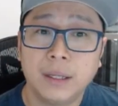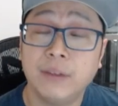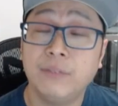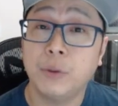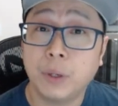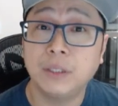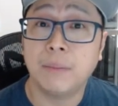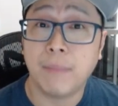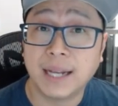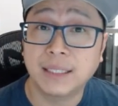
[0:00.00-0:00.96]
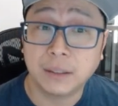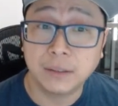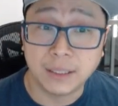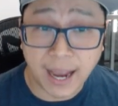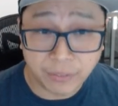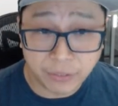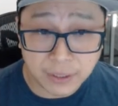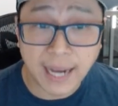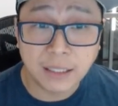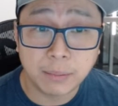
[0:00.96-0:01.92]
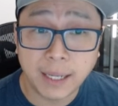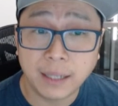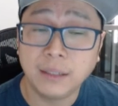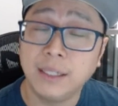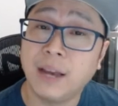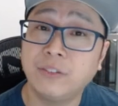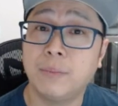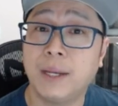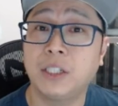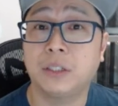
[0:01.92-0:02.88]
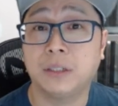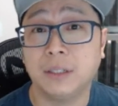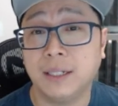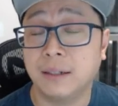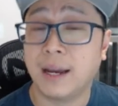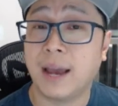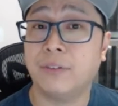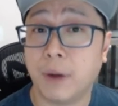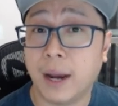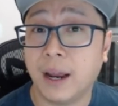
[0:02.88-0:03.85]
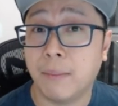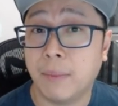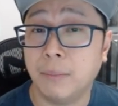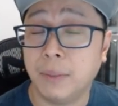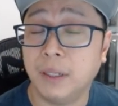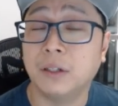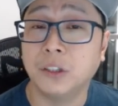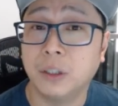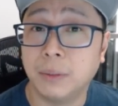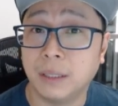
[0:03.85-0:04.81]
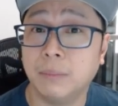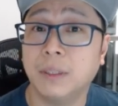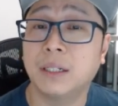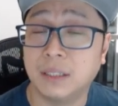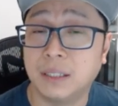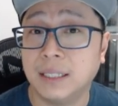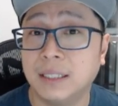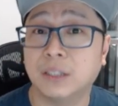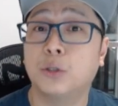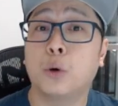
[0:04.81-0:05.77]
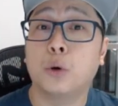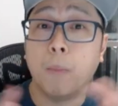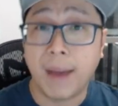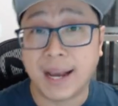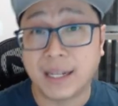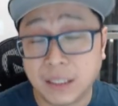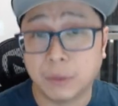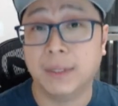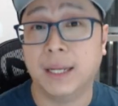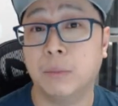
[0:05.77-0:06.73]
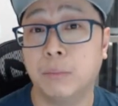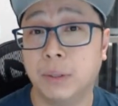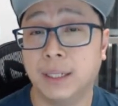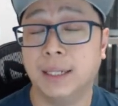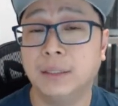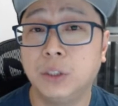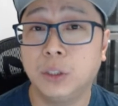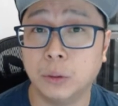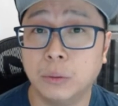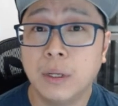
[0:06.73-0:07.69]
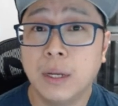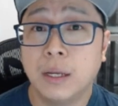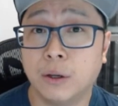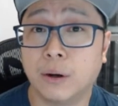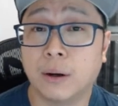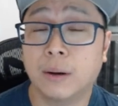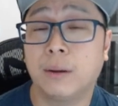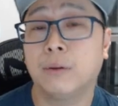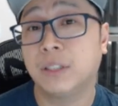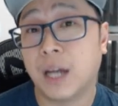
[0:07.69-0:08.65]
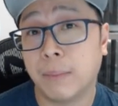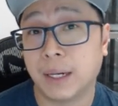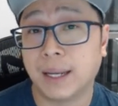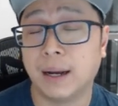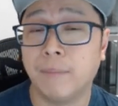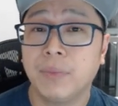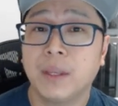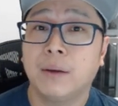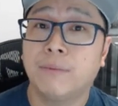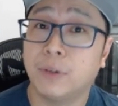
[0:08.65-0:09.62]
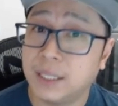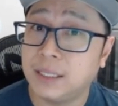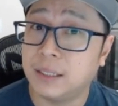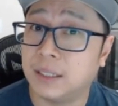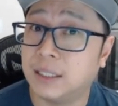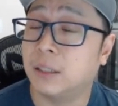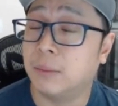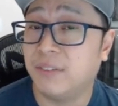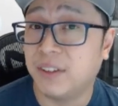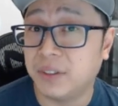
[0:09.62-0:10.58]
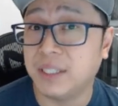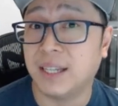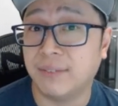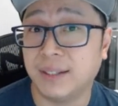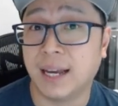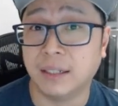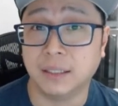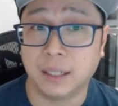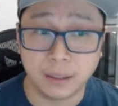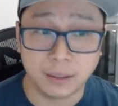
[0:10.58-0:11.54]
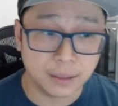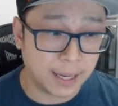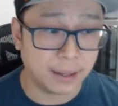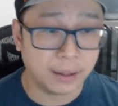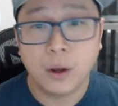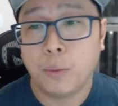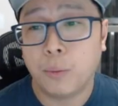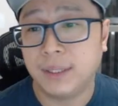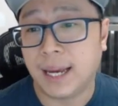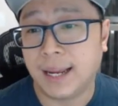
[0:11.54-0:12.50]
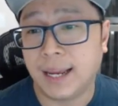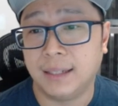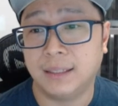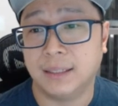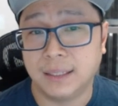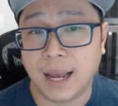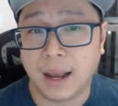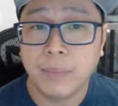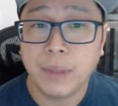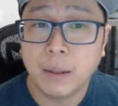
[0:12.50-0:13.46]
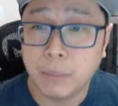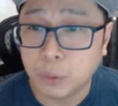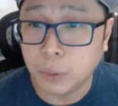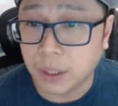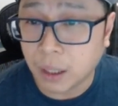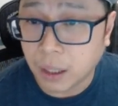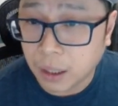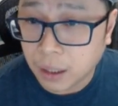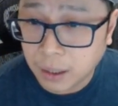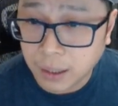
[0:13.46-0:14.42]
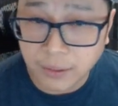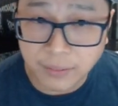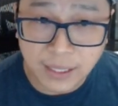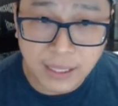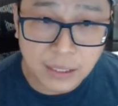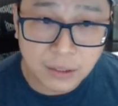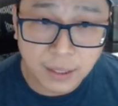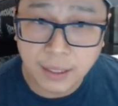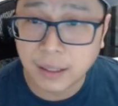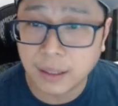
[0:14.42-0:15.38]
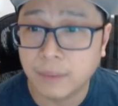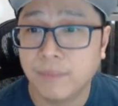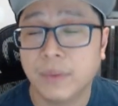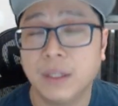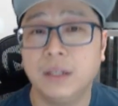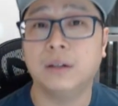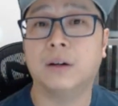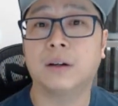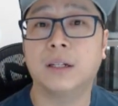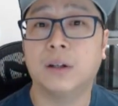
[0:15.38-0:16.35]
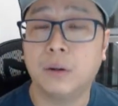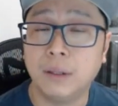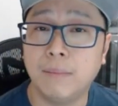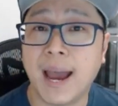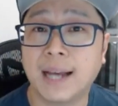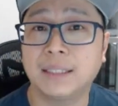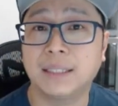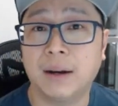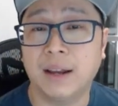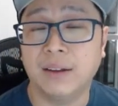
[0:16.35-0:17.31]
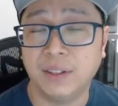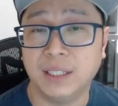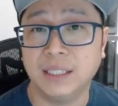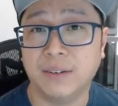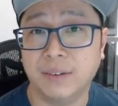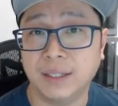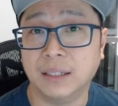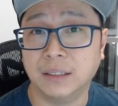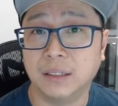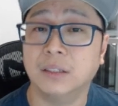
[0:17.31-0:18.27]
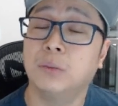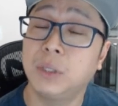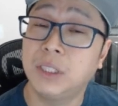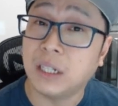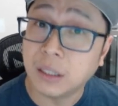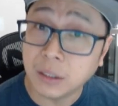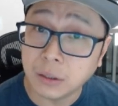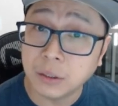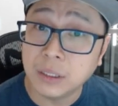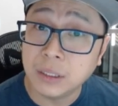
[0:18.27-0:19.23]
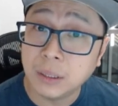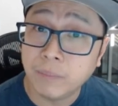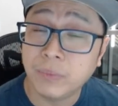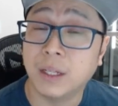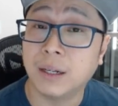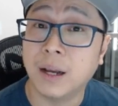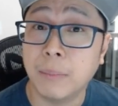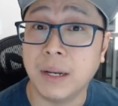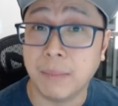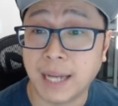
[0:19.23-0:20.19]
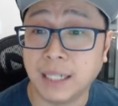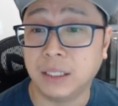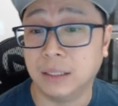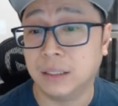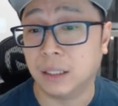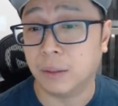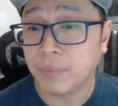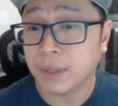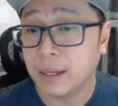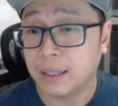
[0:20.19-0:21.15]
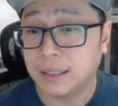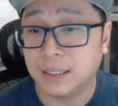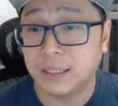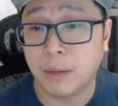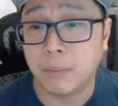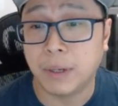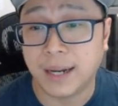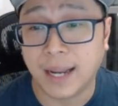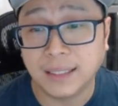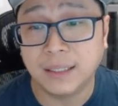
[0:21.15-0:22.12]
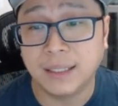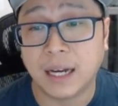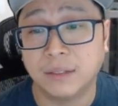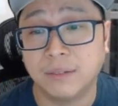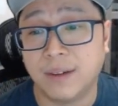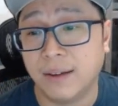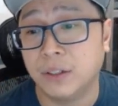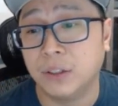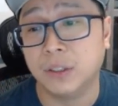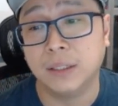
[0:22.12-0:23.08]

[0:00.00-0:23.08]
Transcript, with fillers: If you want to max out this after-tax plan, you have to make sure you have the right amount being contributed, because there is a total maximum that you can put into your retirement account. For this year, it's going to be fifty-seven thousand dollars. And what that is, is that between all of these right here, you could only max it out at fifty-seven thousand dollars, which includes the company matching. So let's just say you put nineteen thousand five hundred dollars